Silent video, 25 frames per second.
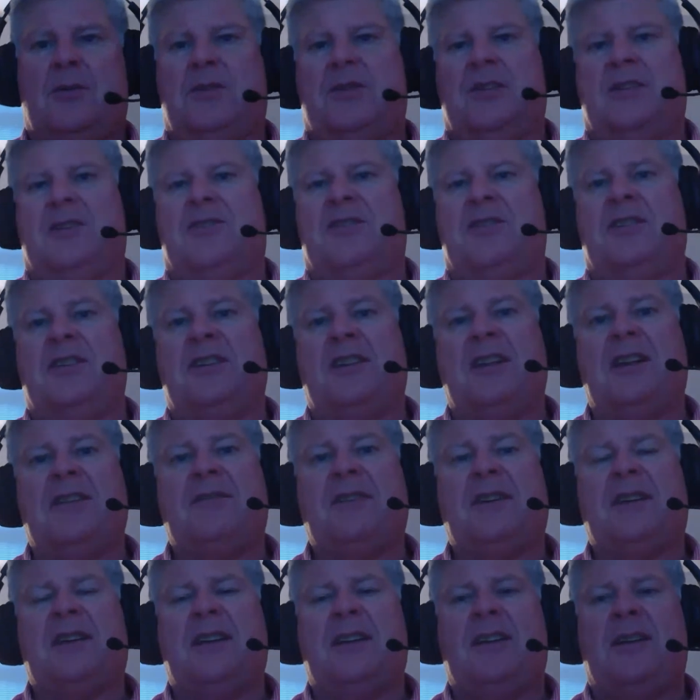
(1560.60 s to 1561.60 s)
was a
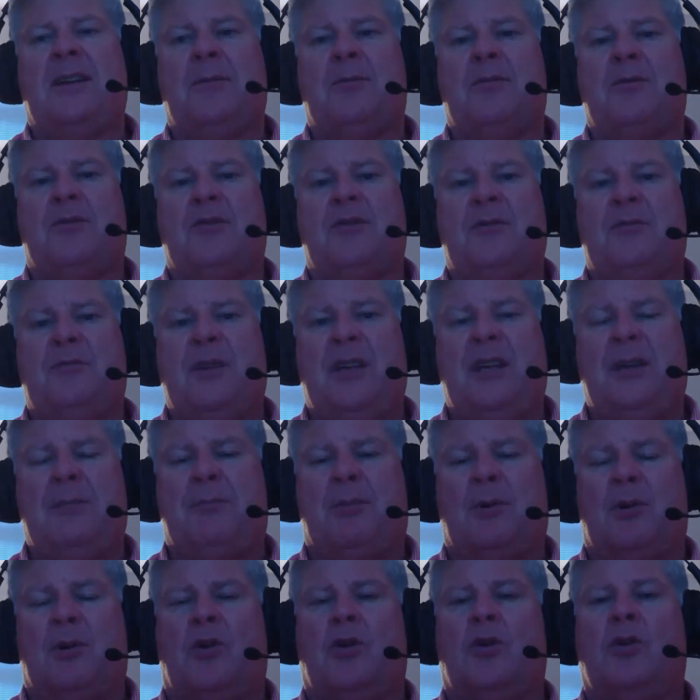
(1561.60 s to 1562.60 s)
significant number of
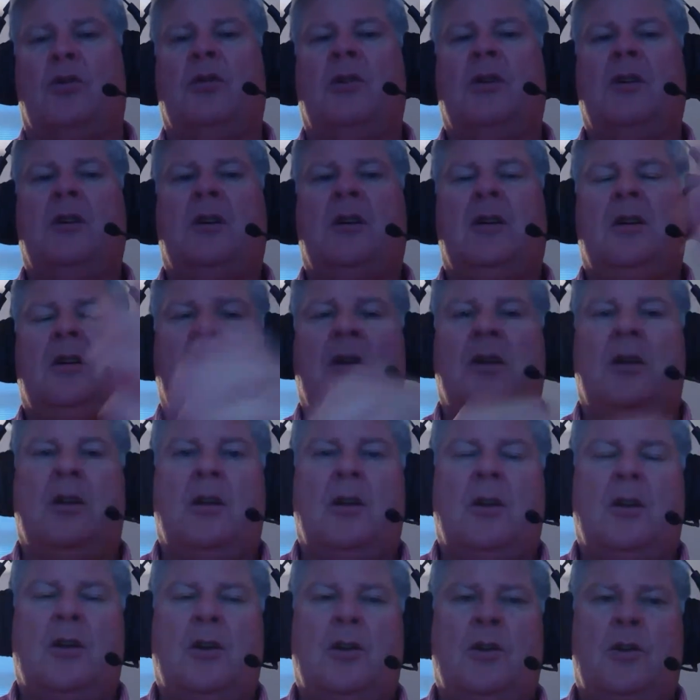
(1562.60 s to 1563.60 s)
people
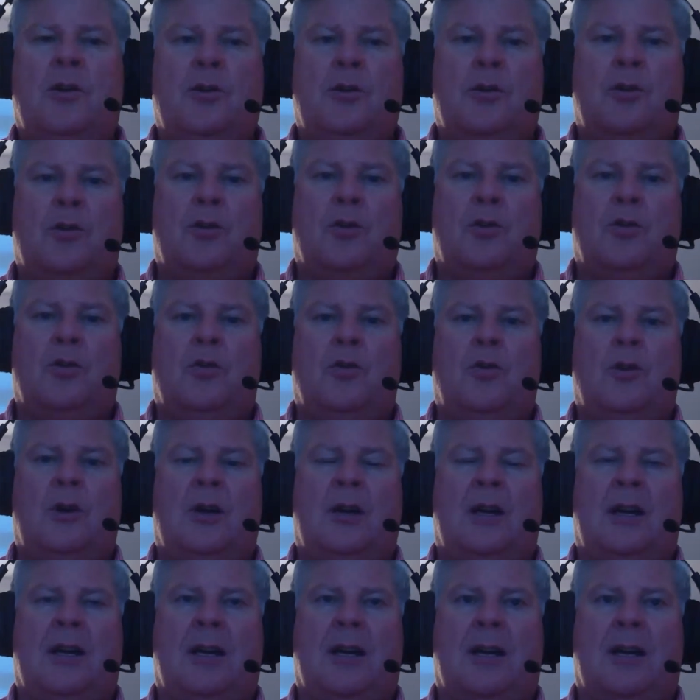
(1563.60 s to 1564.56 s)
who,